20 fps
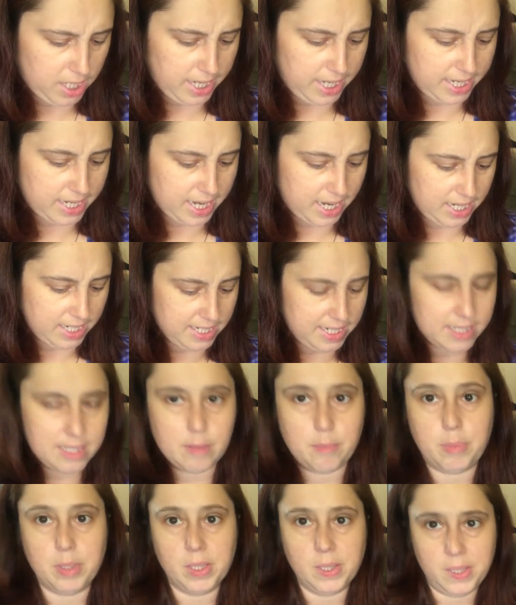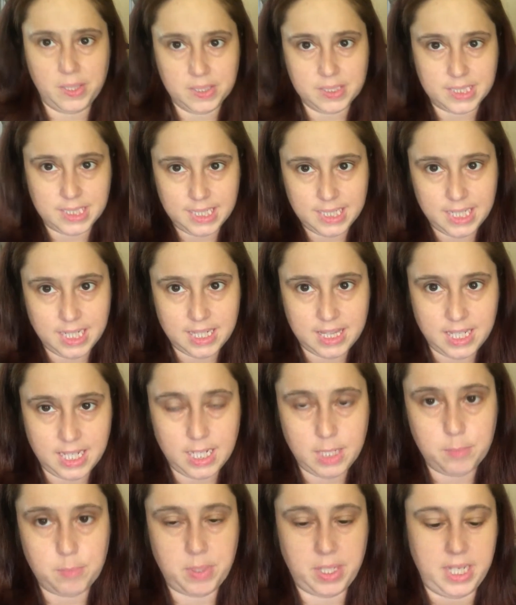it kind of doesn't belong to
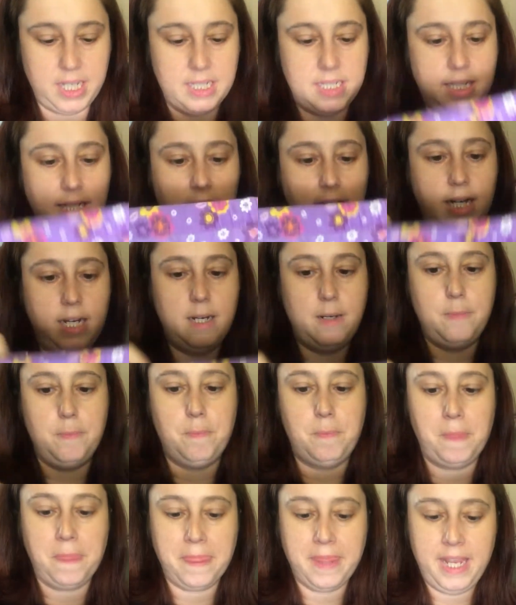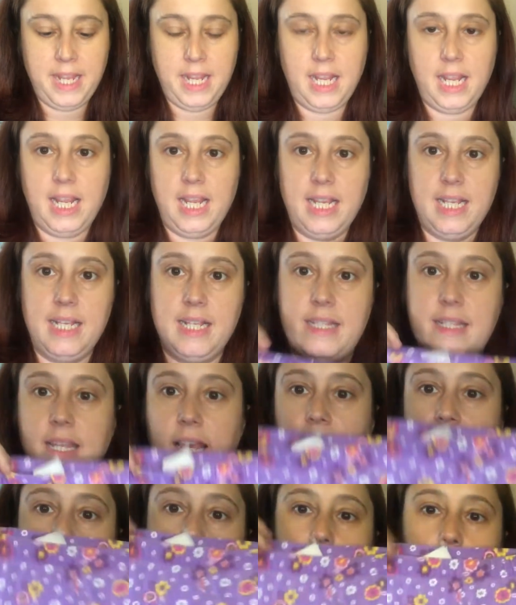anything, but um, it's
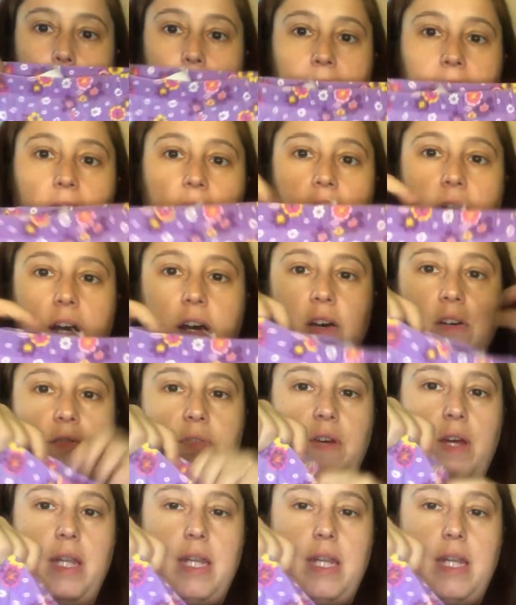another pair of